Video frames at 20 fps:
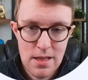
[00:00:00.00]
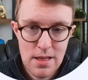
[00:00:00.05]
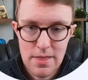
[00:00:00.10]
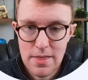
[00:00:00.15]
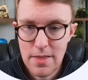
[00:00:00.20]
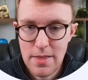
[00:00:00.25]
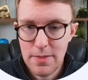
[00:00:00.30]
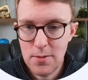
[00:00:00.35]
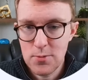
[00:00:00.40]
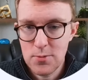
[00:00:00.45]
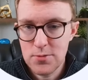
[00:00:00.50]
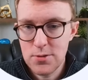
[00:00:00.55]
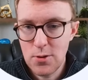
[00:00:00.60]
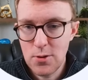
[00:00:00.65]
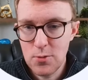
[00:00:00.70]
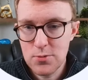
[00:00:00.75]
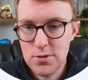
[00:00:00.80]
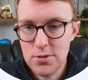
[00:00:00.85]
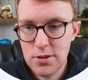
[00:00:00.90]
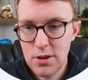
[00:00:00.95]
that there's no
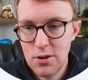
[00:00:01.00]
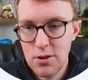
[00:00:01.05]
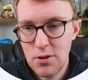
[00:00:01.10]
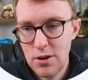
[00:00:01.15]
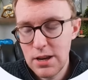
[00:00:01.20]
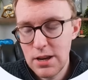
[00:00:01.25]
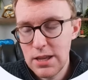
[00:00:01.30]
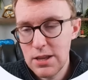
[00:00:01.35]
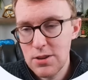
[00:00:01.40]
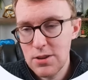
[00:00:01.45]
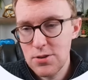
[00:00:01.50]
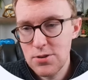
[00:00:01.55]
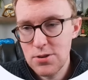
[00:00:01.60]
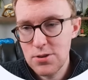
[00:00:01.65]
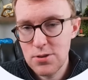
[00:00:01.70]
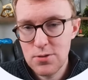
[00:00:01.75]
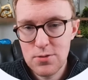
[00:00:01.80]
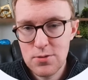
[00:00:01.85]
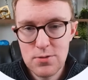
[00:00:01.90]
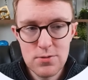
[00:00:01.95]
security
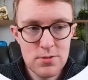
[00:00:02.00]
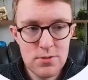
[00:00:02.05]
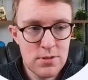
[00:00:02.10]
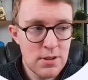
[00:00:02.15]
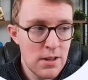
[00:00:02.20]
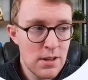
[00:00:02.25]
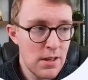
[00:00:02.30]
issues,